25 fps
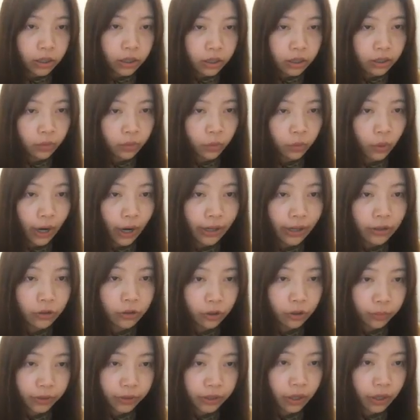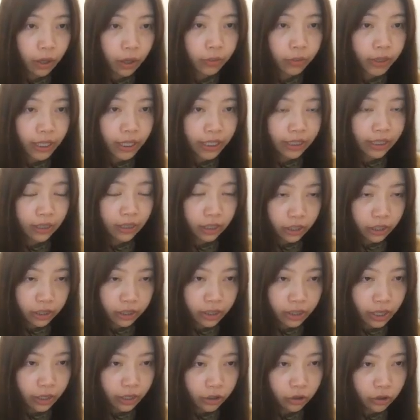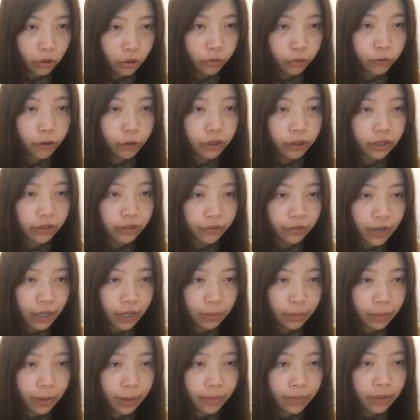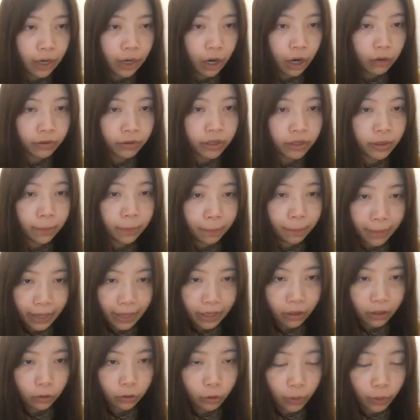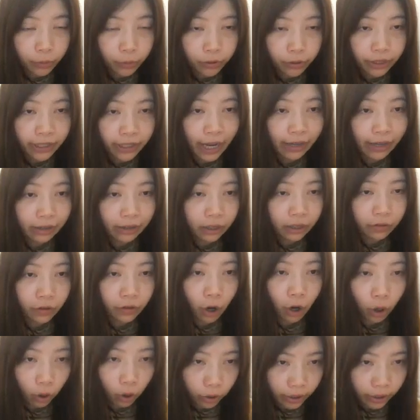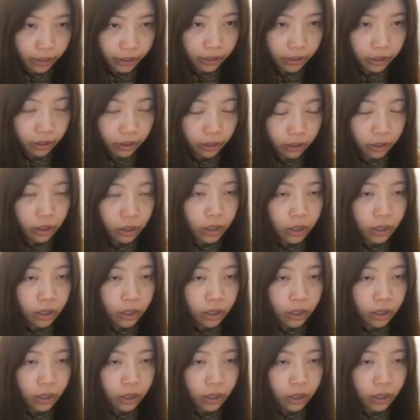The Y chromosome is essential for development of the male reproductive organs.